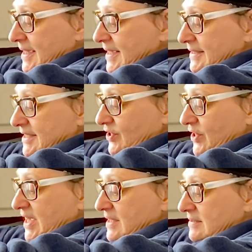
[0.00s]
until
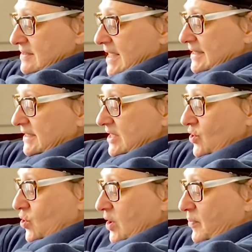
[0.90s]
they nicely
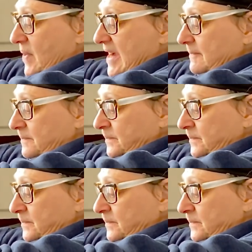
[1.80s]
incorporate.